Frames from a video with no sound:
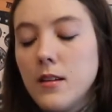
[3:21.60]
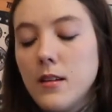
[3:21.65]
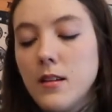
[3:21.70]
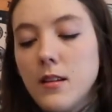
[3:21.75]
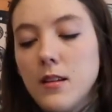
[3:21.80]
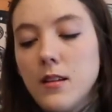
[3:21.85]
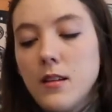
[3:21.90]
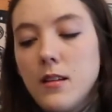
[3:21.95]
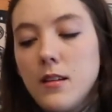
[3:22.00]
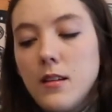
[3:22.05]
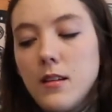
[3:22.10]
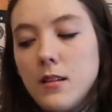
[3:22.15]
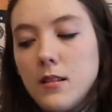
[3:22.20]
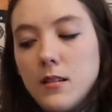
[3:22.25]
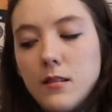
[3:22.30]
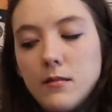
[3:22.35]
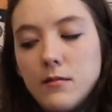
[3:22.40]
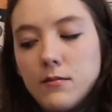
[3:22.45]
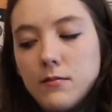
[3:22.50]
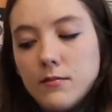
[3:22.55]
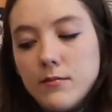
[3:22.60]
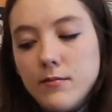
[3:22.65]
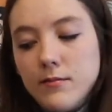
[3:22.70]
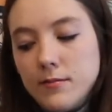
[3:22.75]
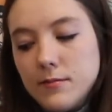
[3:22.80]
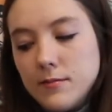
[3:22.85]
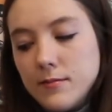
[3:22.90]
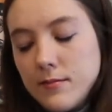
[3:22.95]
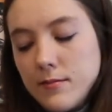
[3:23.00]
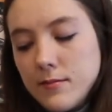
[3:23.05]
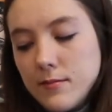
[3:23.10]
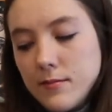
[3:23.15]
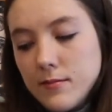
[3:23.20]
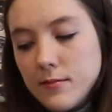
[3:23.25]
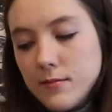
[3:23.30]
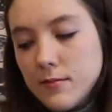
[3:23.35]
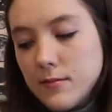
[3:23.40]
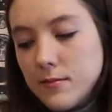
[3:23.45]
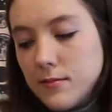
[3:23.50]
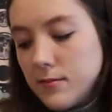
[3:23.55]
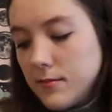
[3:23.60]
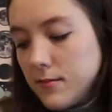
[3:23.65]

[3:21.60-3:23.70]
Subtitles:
[no speech]